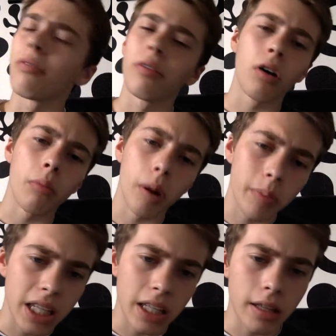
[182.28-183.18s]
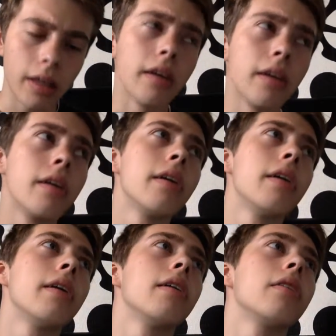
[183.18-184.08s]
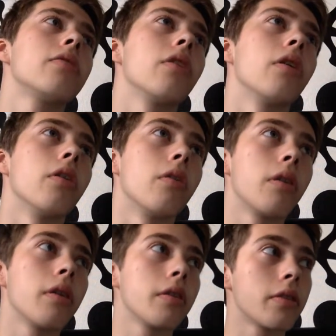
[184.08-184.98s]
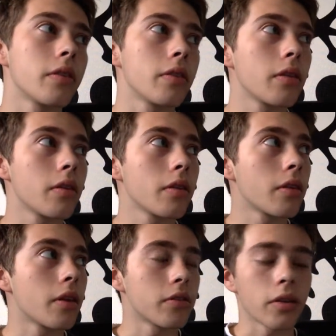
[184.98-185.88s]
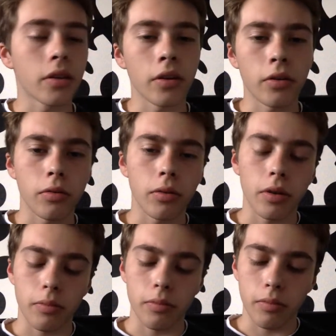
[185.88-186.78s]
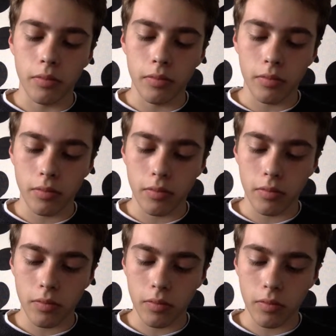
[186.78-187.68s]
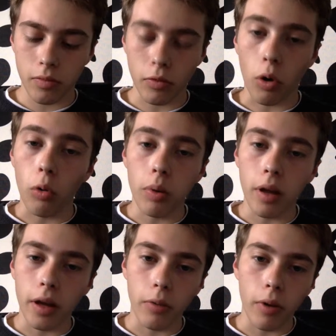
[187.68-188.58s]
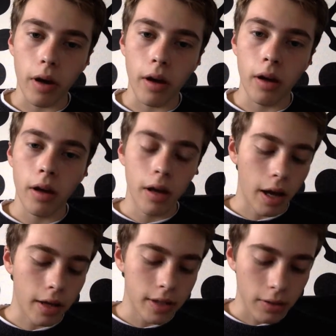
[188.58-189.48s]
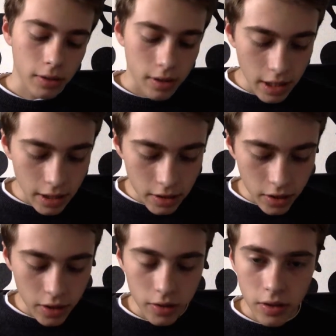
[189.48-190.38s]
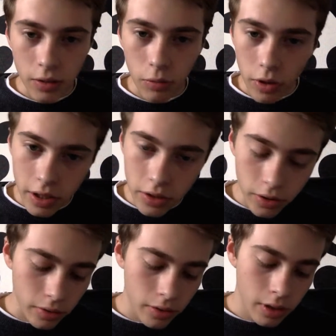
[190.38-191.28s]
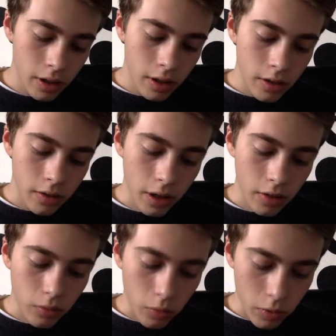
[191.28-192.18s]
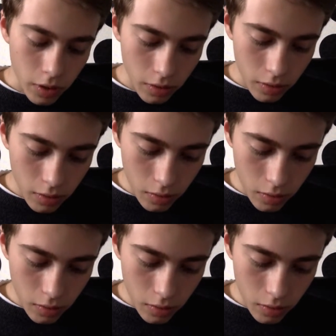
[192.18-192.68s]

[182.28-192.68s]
I forgot my PE kit, so there's a little role play where I tell the teacher and see what he does. So that's what we